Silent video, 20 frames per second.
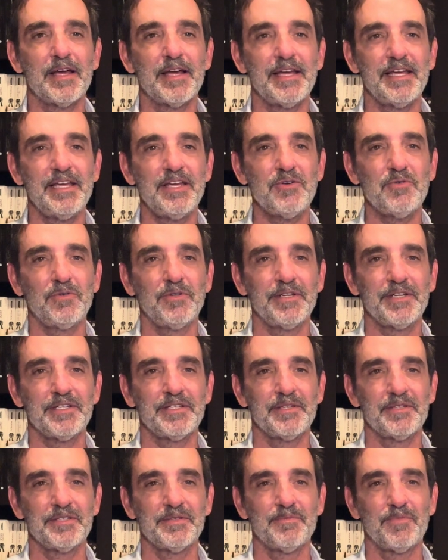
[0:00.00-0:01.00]
equally
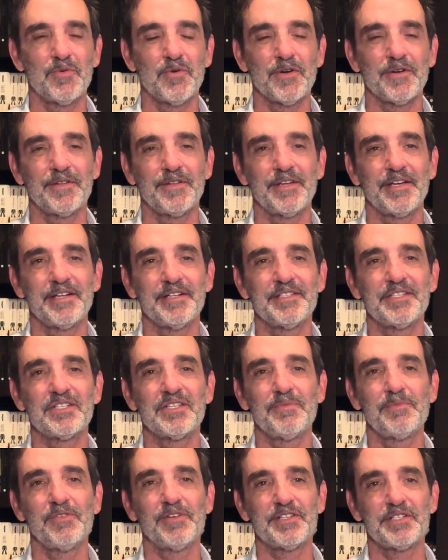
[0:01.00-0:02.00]
as importantly, it
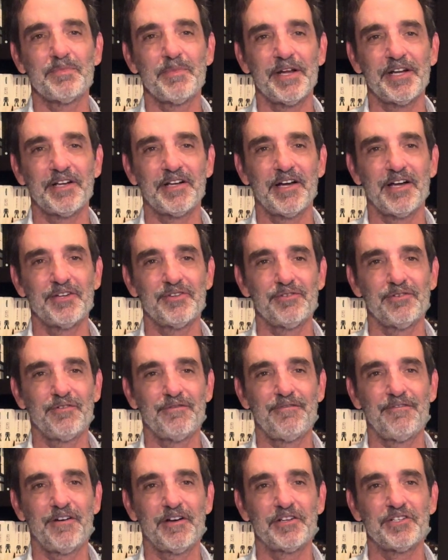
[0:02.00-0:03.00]
stimulates mitochondrial
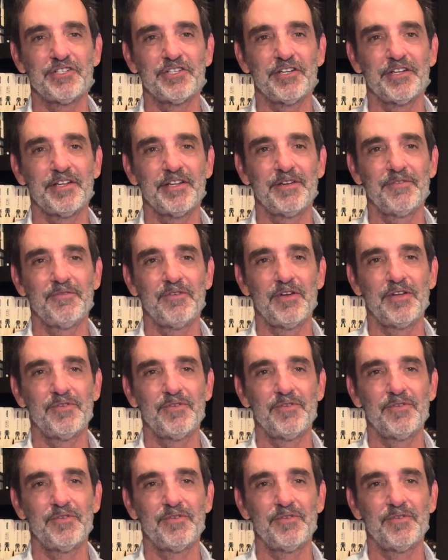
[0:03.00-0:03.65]
function.